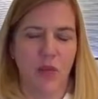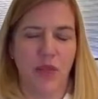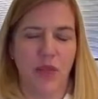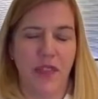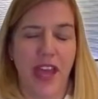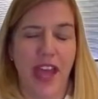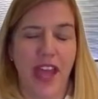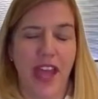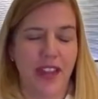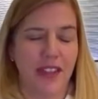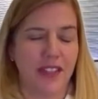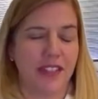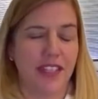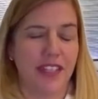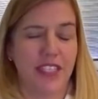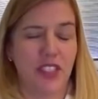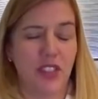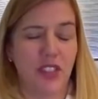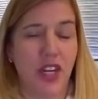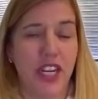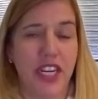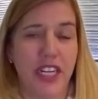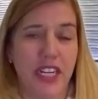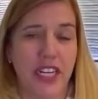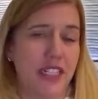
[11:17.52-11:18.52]

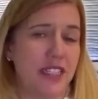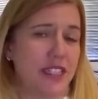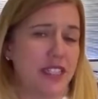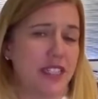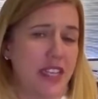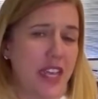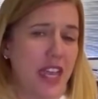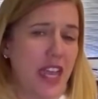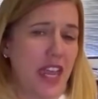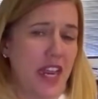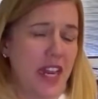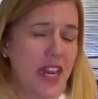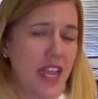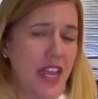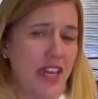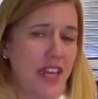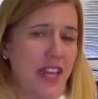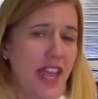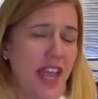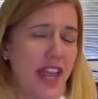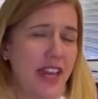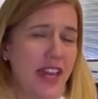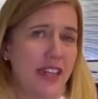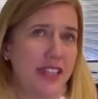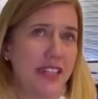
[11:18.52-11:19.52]
That's great insight,
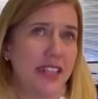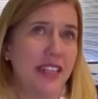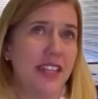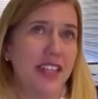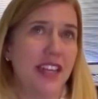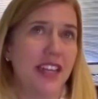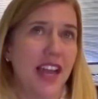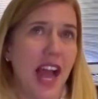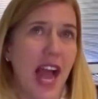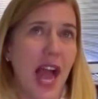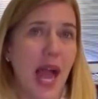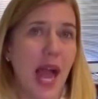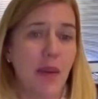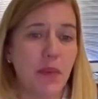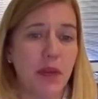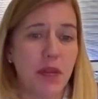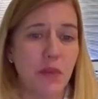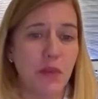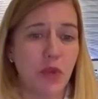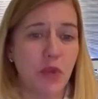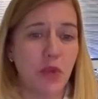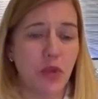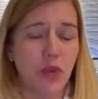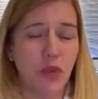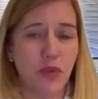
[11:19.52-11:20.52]
and I'm
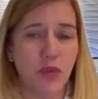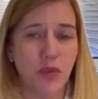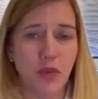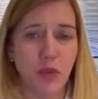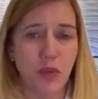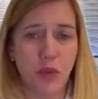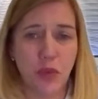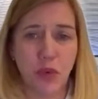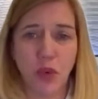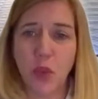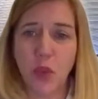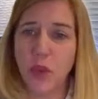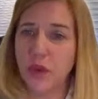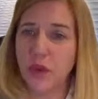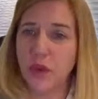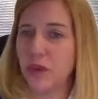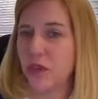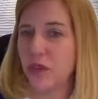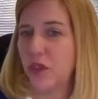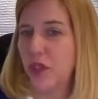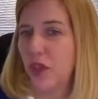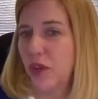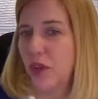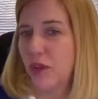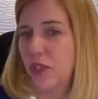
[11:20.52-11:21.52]
going to move
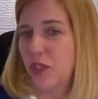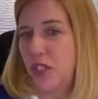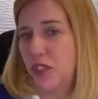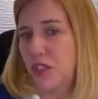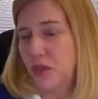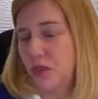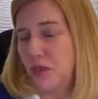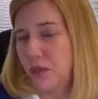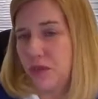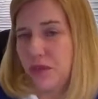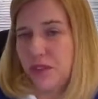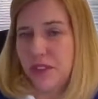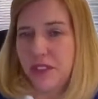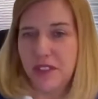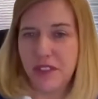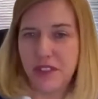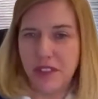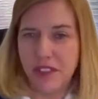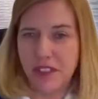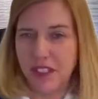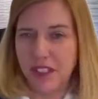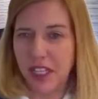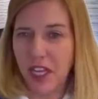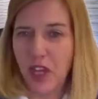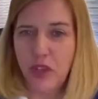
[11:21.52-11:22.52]
though to
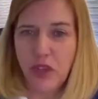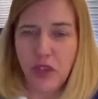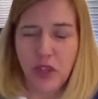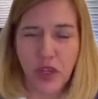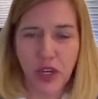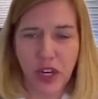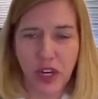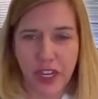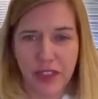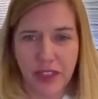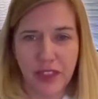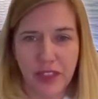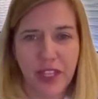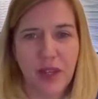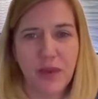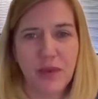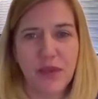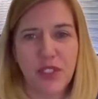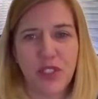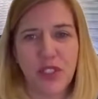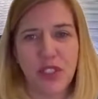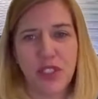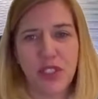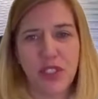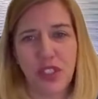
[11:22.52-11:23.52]
the other great thing,
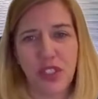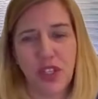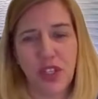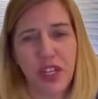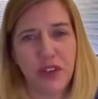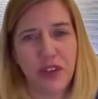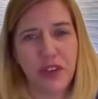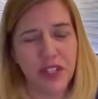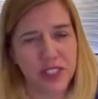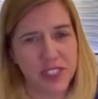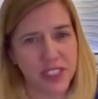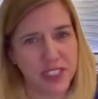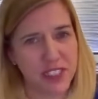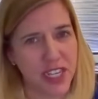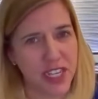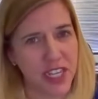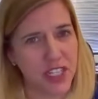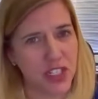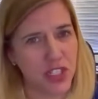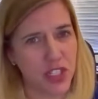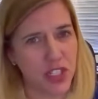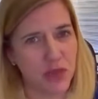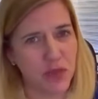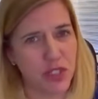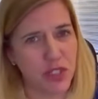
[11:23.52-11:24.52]
which is the Great
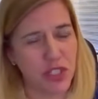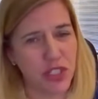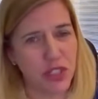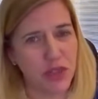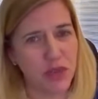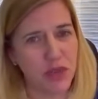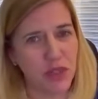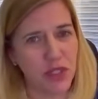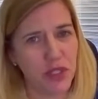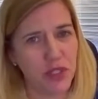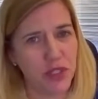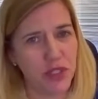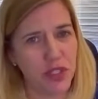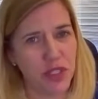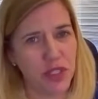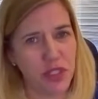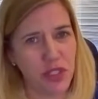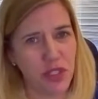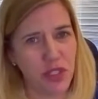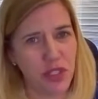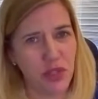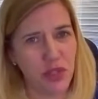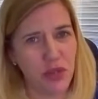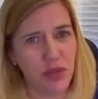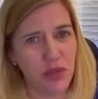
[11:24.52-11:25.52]
Resignation, which you alluded
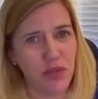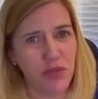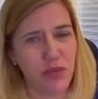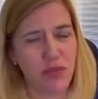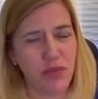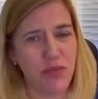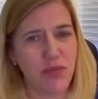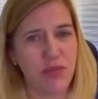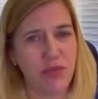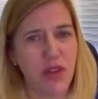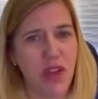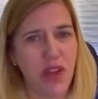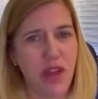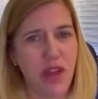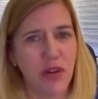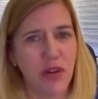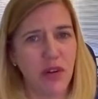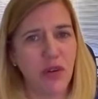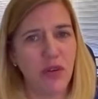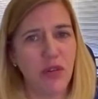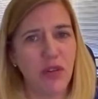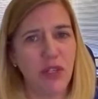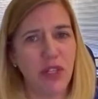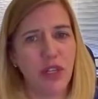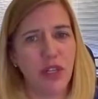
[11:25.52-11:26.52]
to
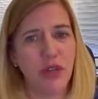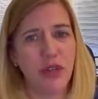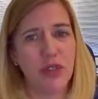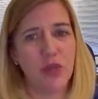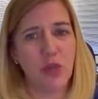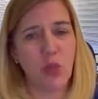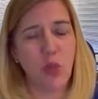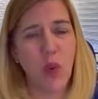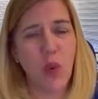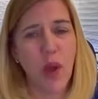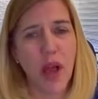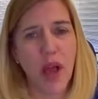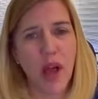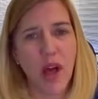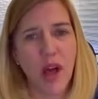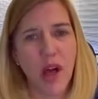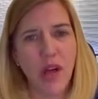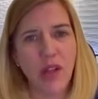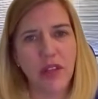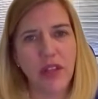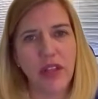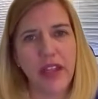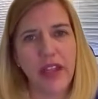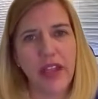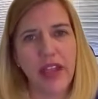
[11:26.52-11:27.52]
earlier as
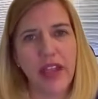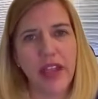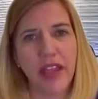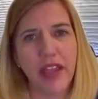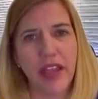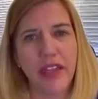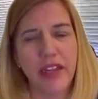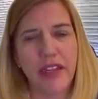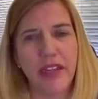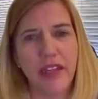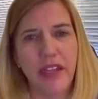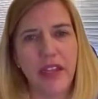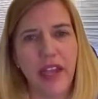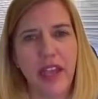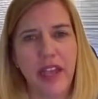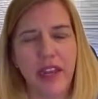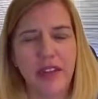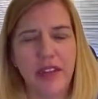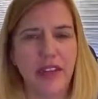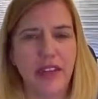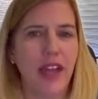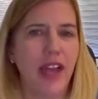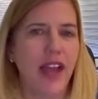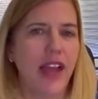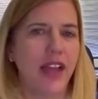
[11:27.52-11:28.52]
well, and
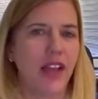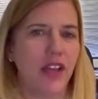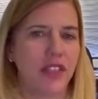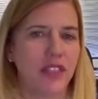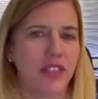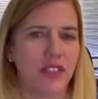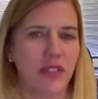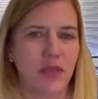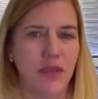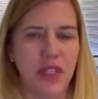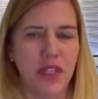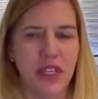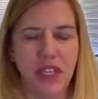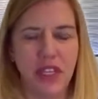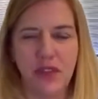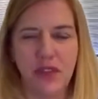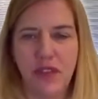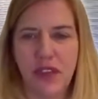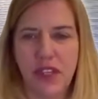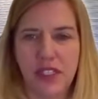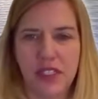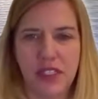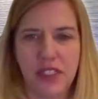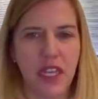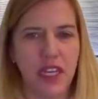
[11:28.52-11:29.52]
I also think
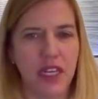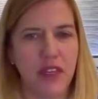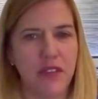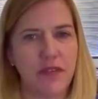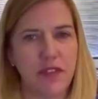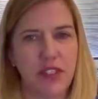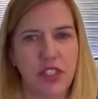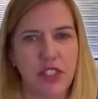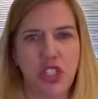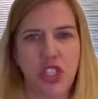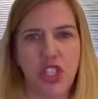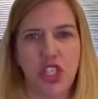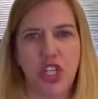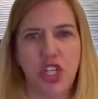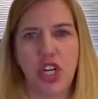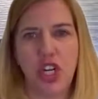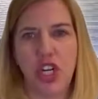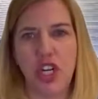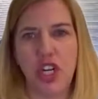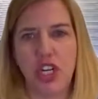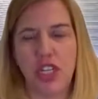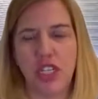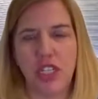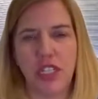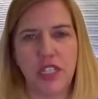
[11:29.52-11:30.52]
of it as kind of the
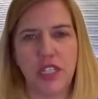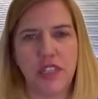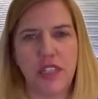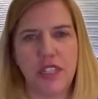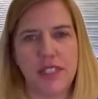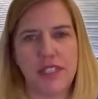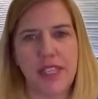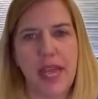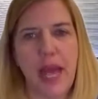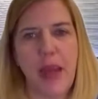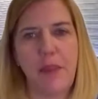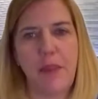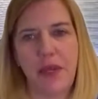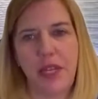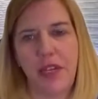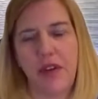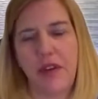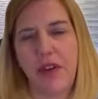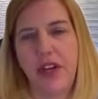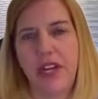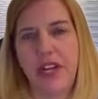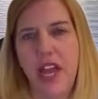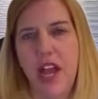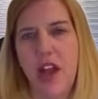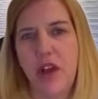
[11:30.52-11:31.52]
churn that's happening
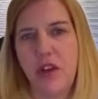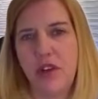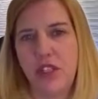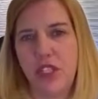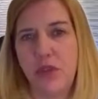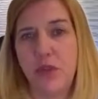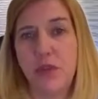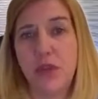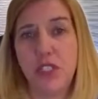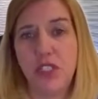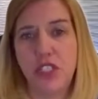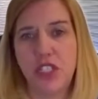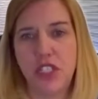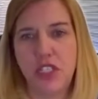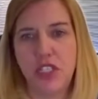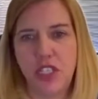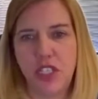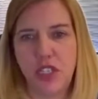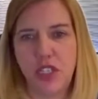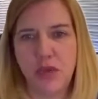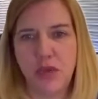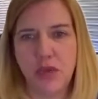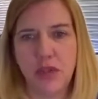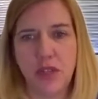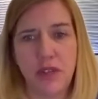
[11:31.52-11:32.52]
right now. And you mentioned that
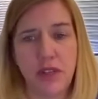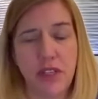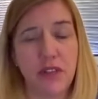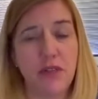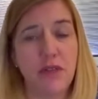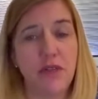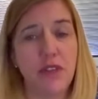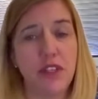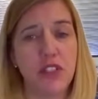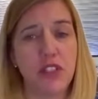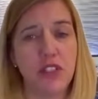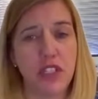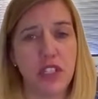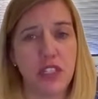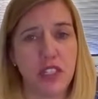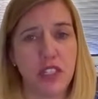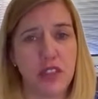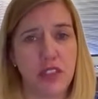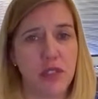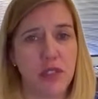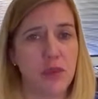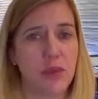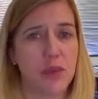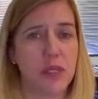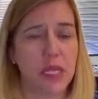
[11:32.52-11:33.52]
you had envisioned
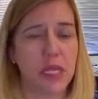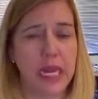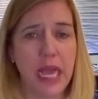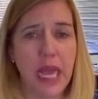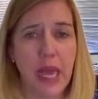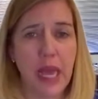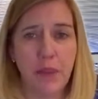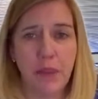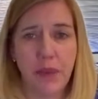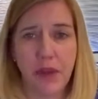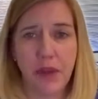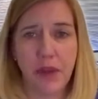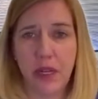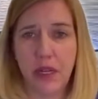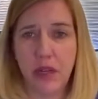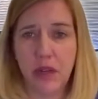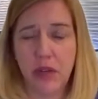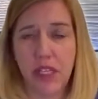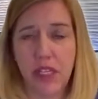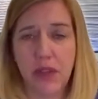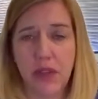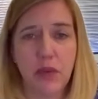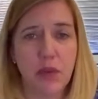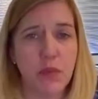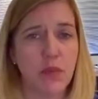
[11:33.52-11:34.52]
that this was going to happen
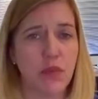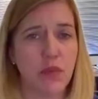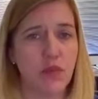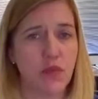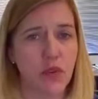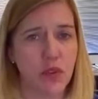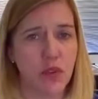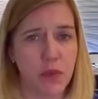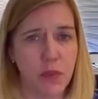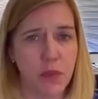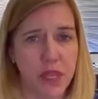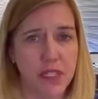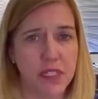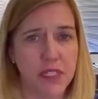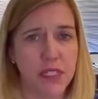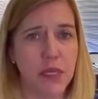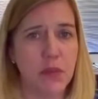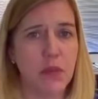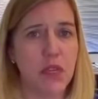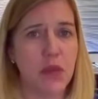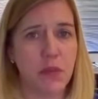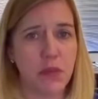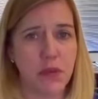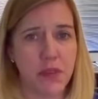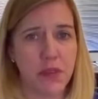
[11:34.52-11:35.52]
even before the
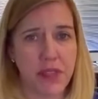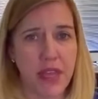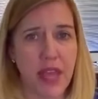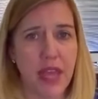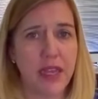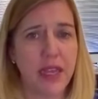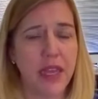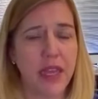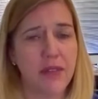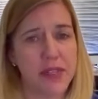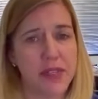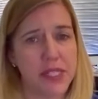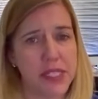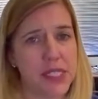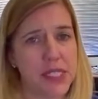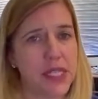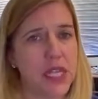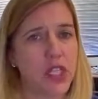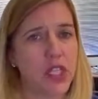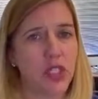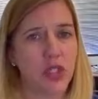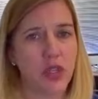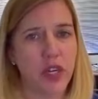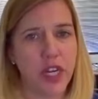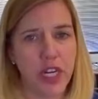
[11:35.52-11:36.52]
pandemic, but that kind of
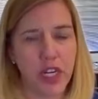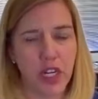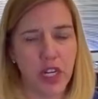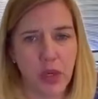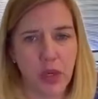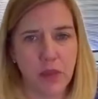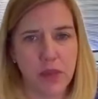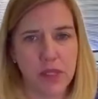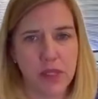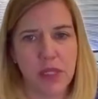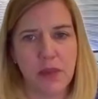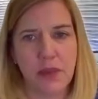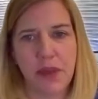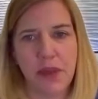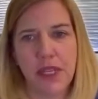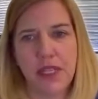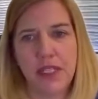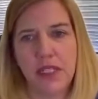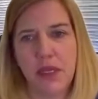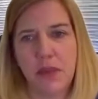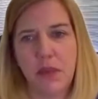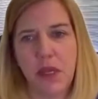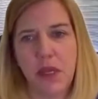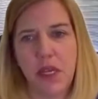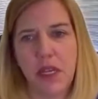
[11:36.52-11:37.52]
accelerator was the
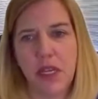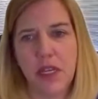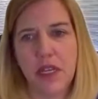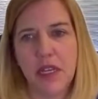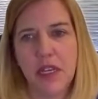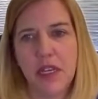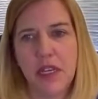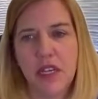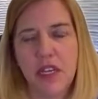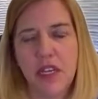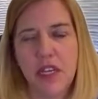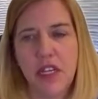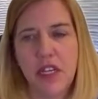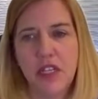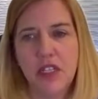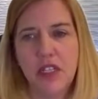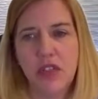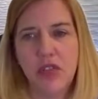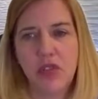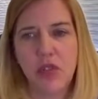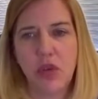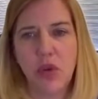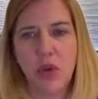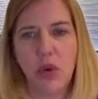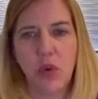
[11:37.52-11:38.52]
pandemic.
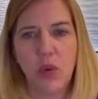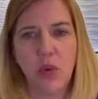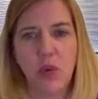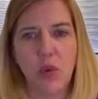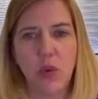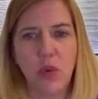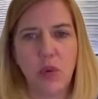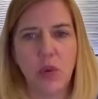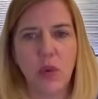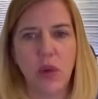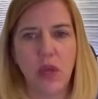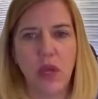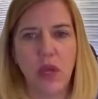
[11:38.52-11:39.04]
So,